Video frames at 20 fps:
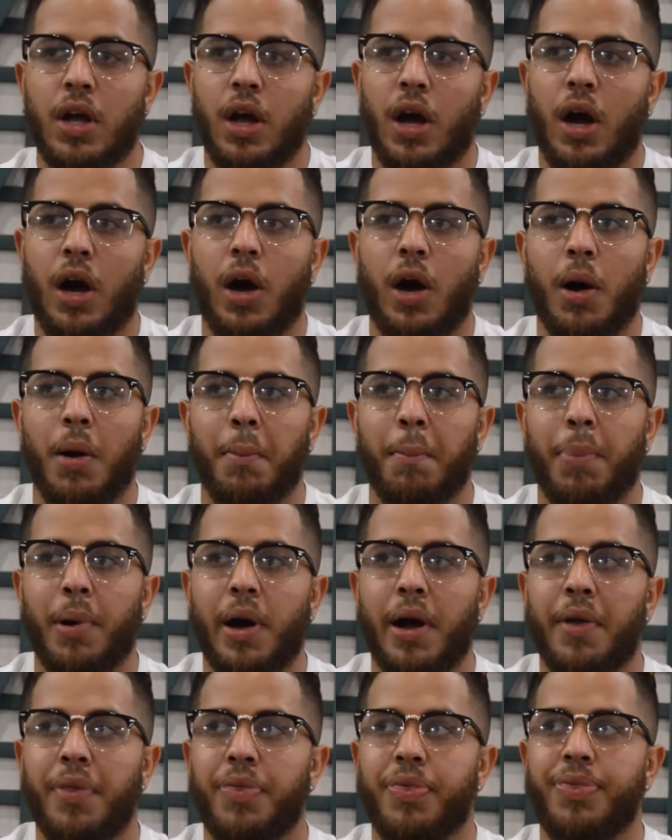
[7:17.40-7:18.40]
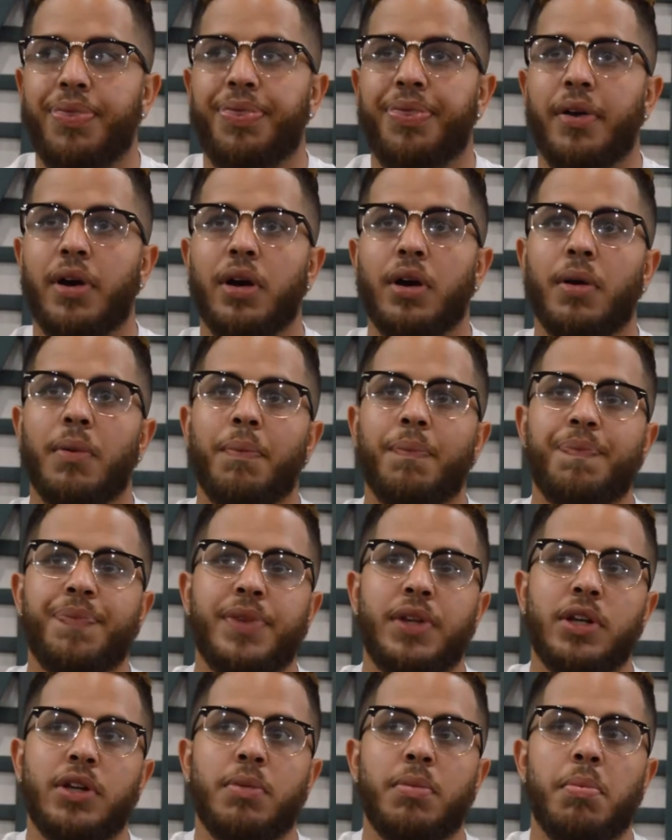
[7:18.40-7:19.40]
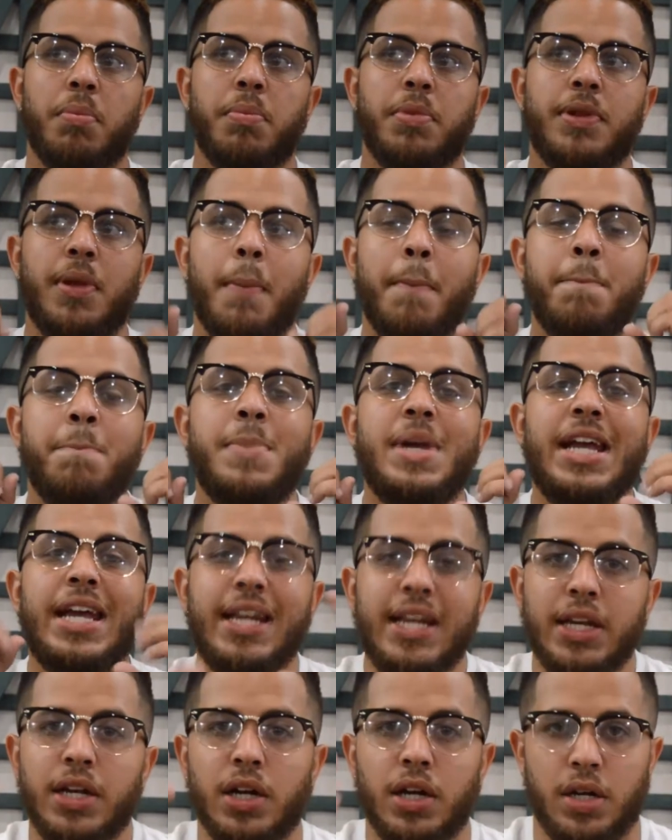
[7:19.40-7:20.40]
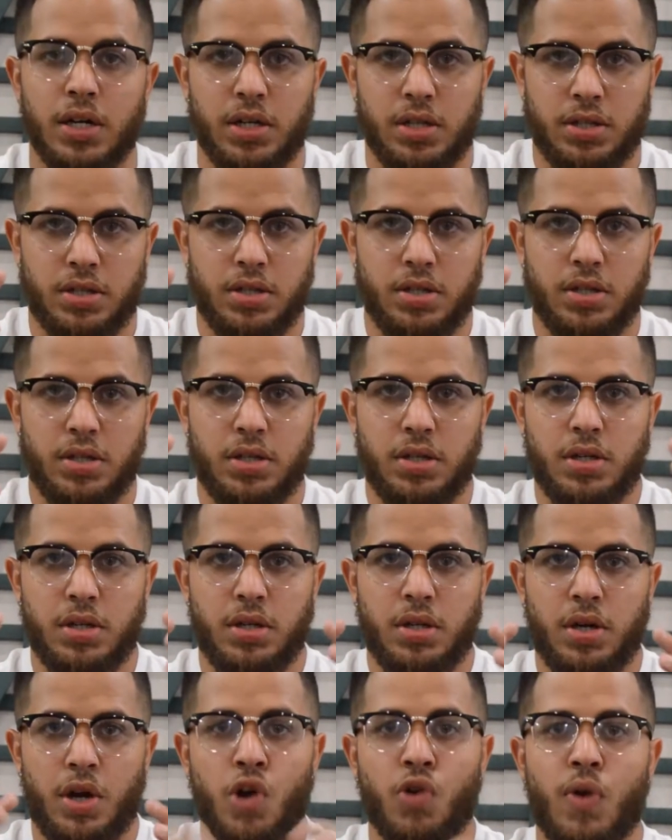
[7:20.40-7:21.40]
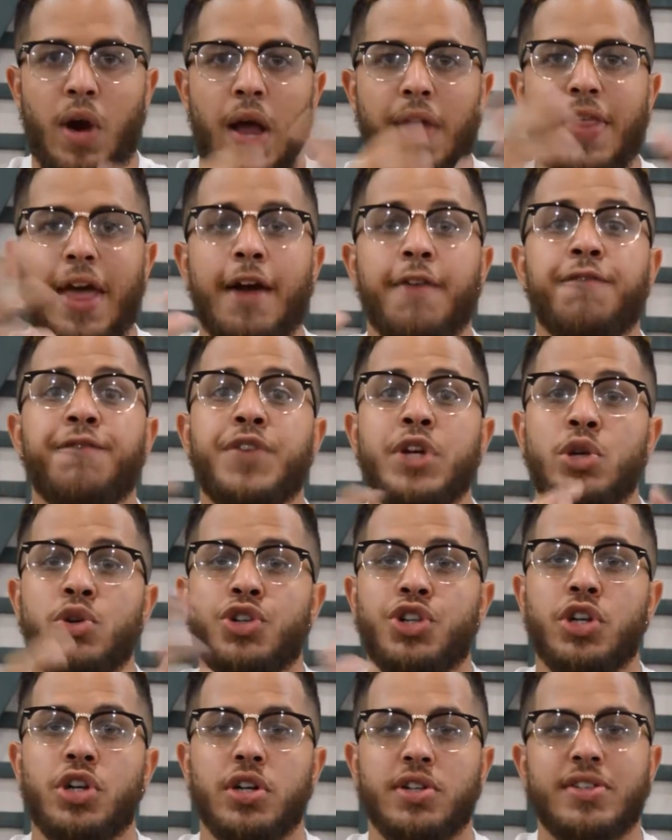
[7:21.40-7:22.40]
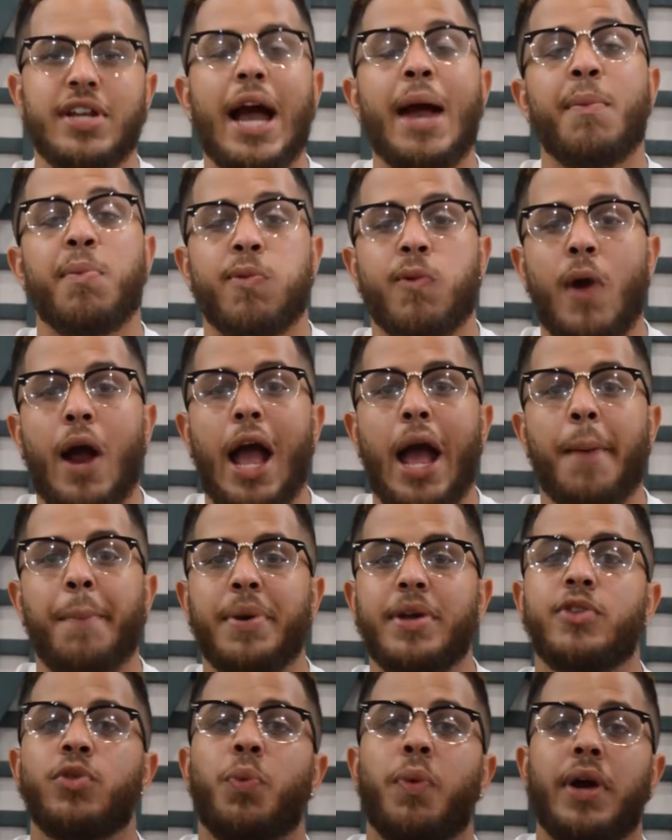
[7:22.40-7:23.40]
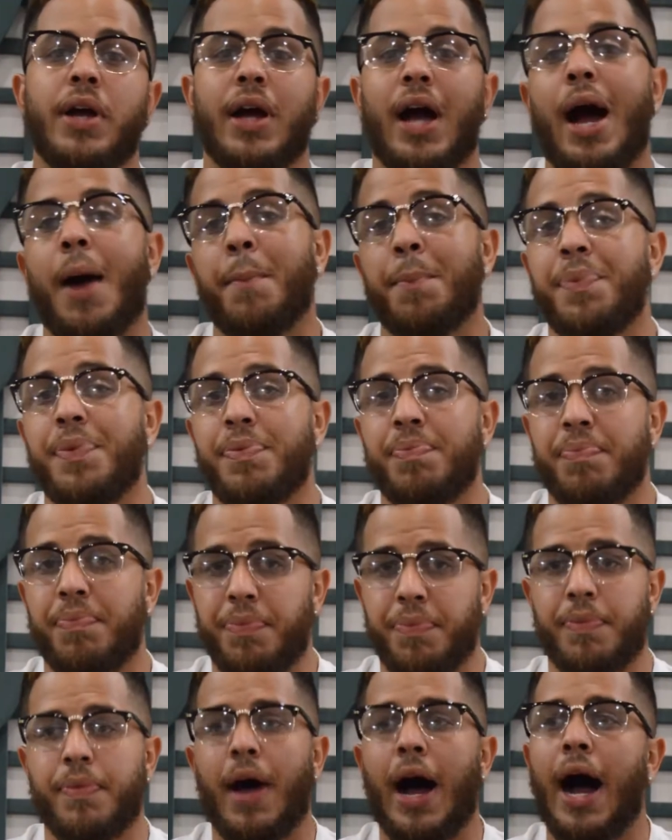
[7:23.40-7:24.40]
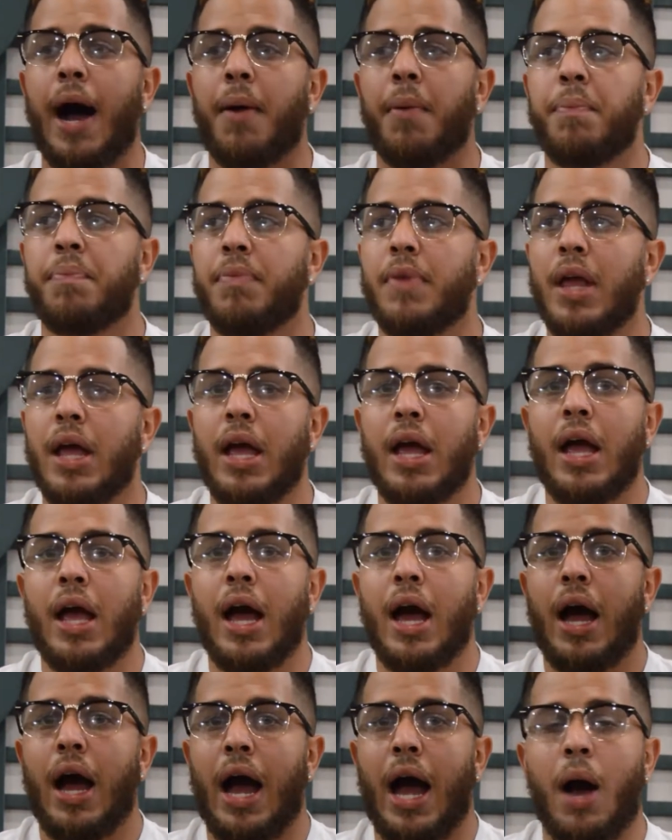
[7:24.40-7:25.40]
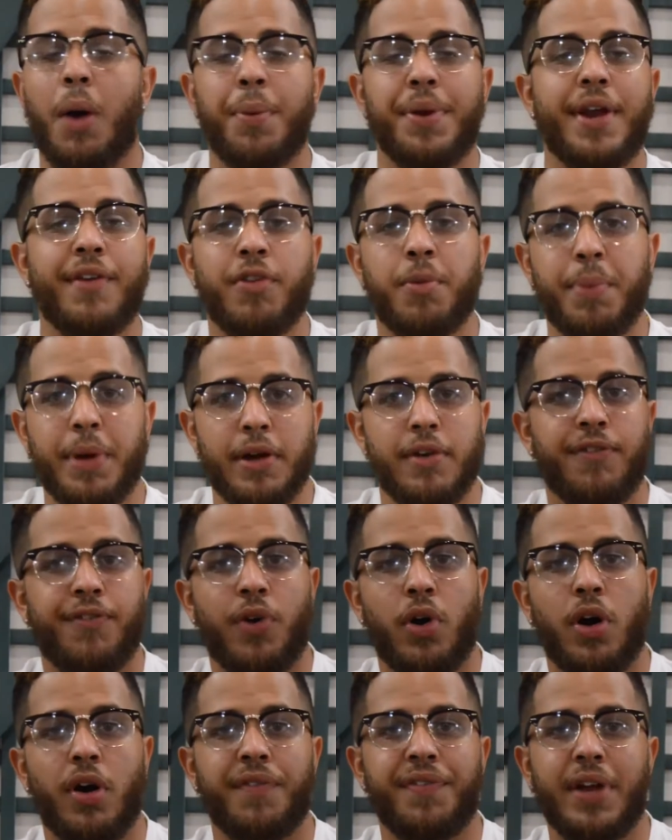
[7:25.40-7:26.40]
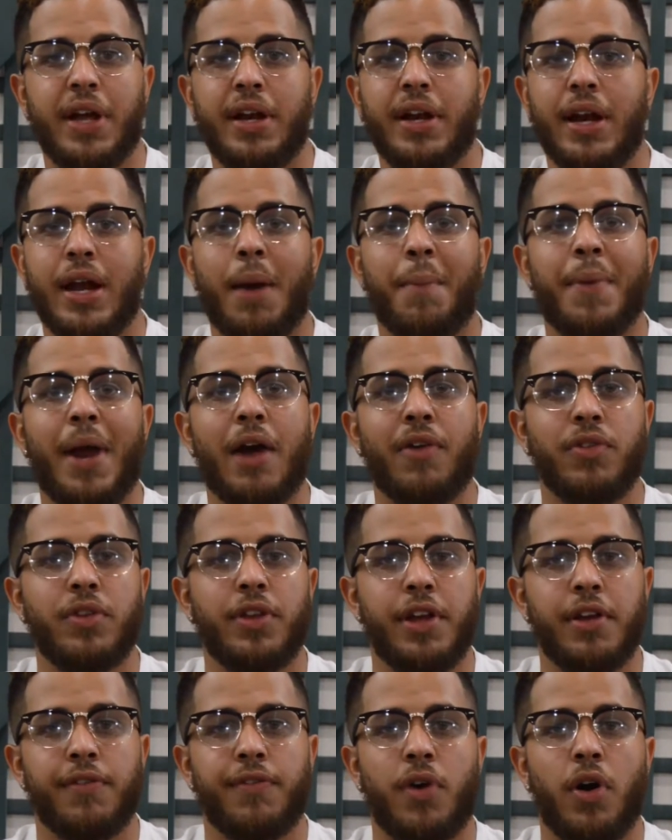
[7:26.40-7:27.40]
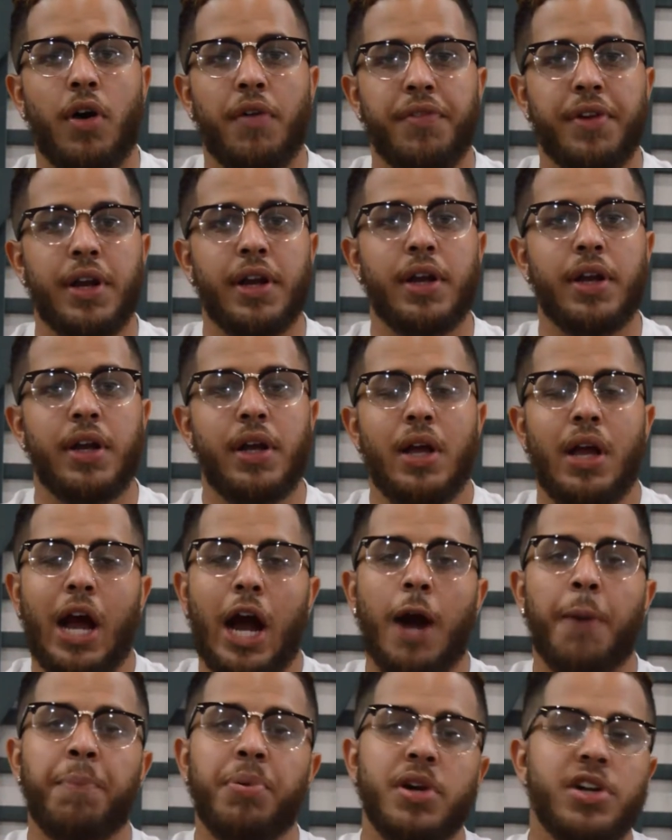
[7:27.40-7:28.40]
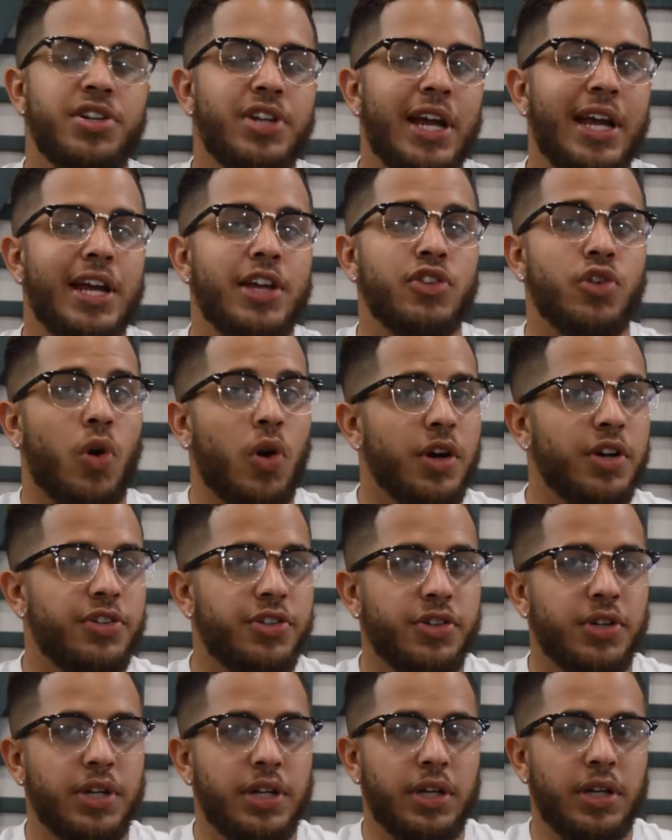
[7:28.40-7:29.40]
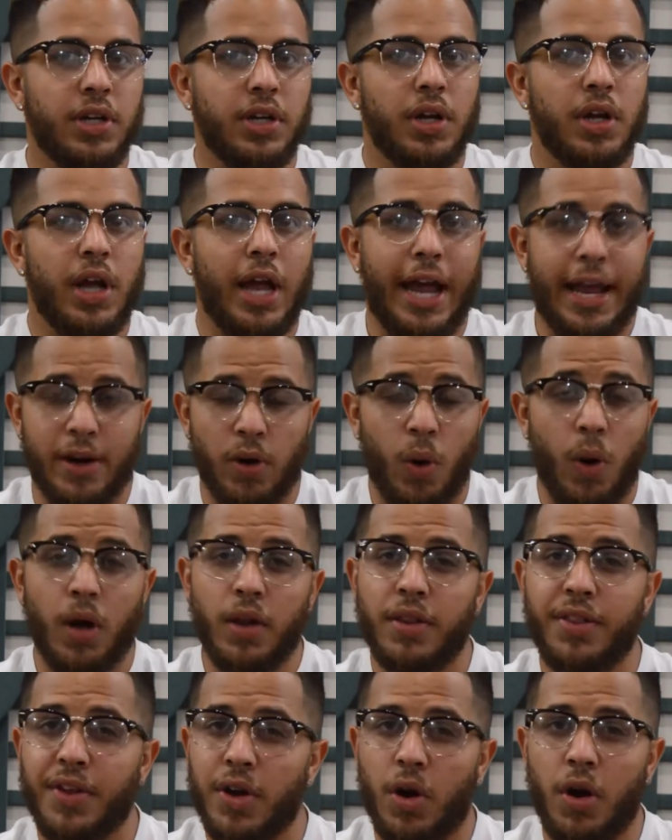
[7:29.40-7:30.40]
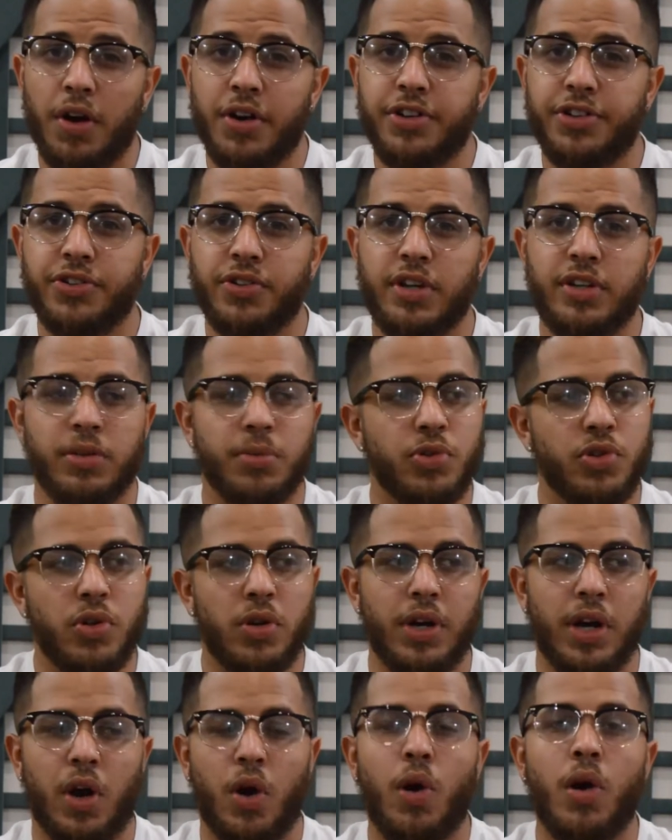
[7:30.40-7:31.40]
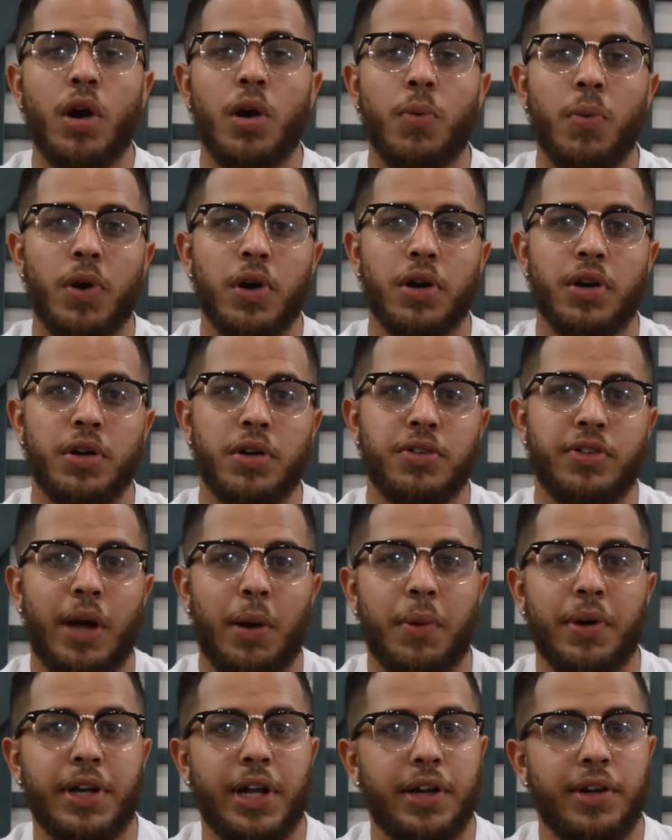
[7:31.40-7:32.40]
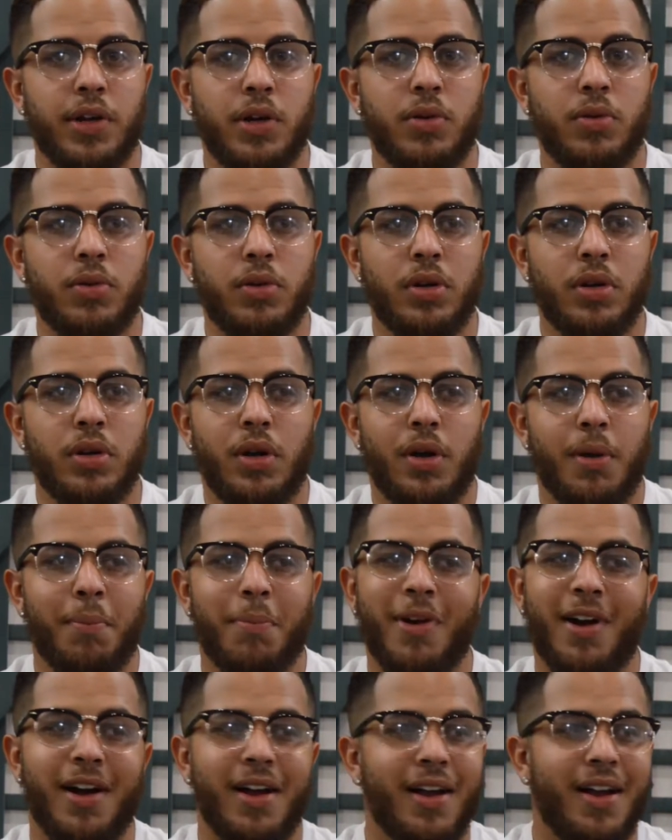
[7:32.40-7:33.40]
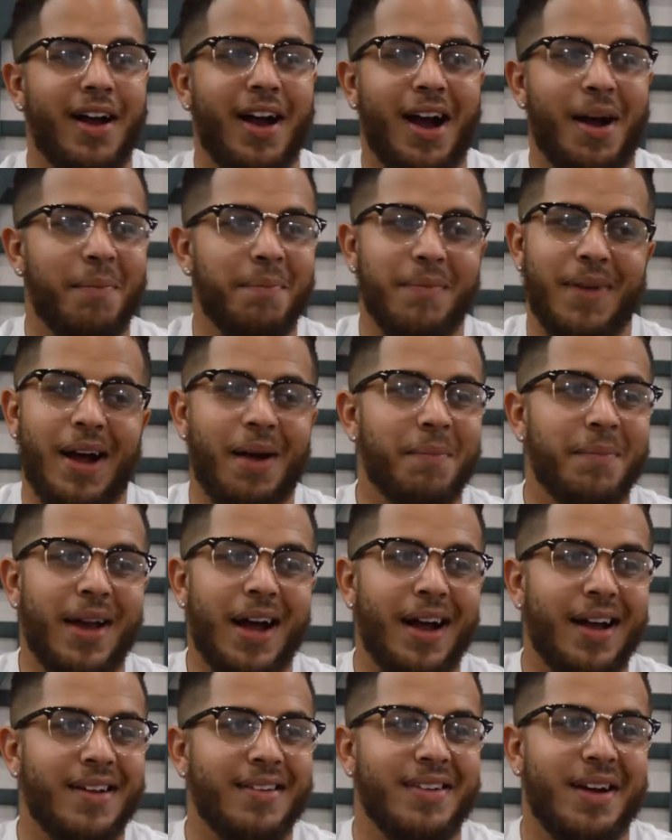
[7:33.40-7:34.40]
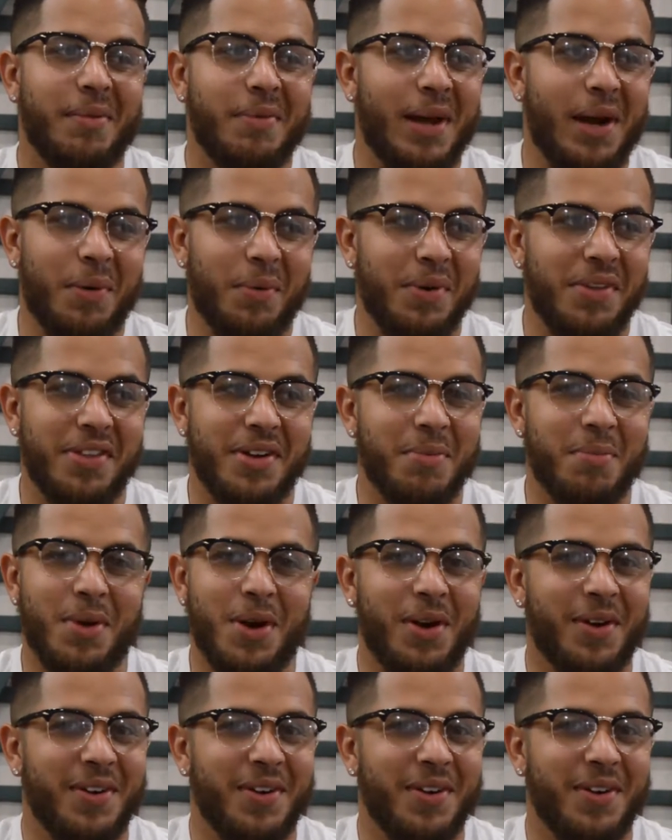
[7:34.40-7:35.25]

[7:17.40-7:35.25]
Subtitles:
But the media around that Future type rap is what I would never be involved in, and I'm not really involved in it. I appreciate his artistry and all of their artistries. I'm sure they're hard workers at what they do. But I'm not with it, bro.